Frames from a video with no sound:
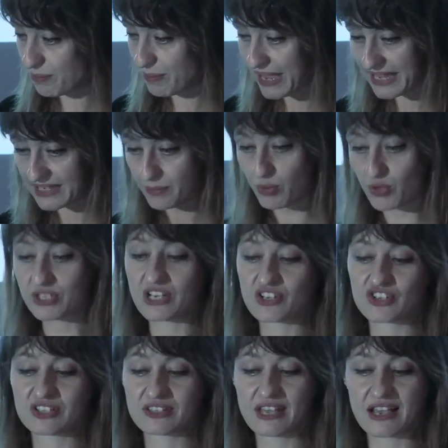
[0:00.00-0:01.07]
and pay the
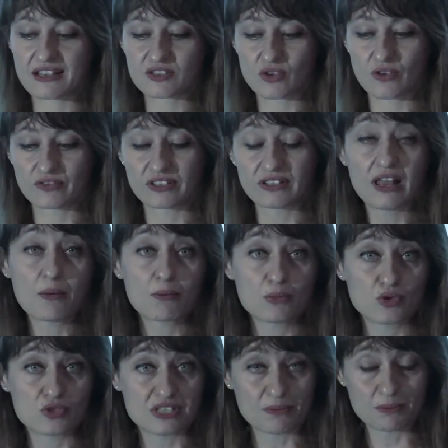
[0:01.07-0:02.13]
protection tax of the
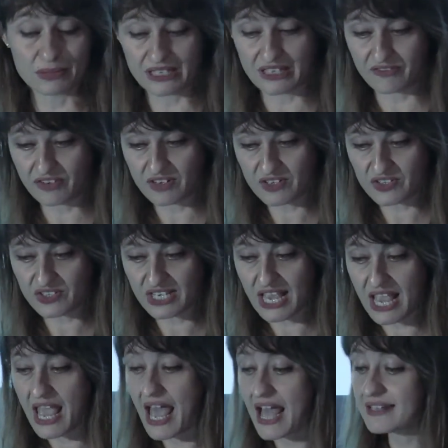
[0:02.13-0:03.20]
non-Muslim believers,
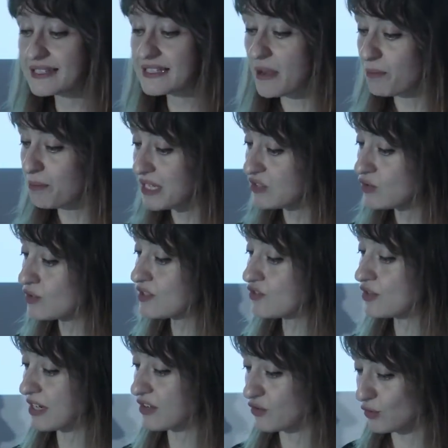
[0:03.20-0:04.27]
and submit to
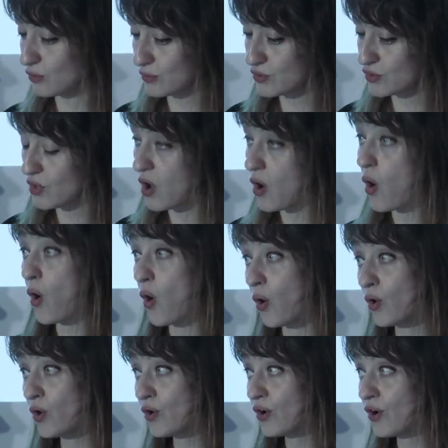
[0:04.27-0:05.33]
strict rules,
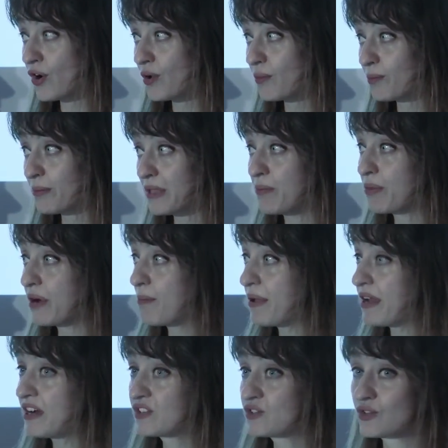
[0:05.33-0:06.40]
or be
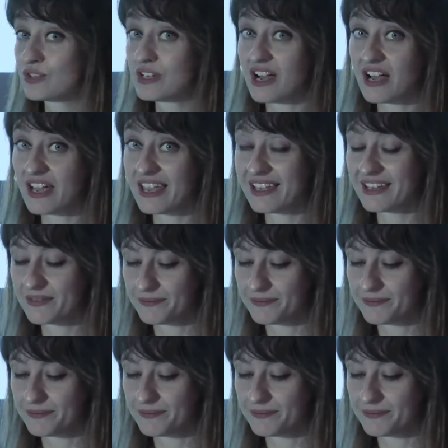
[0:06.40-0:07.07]
prepared to die.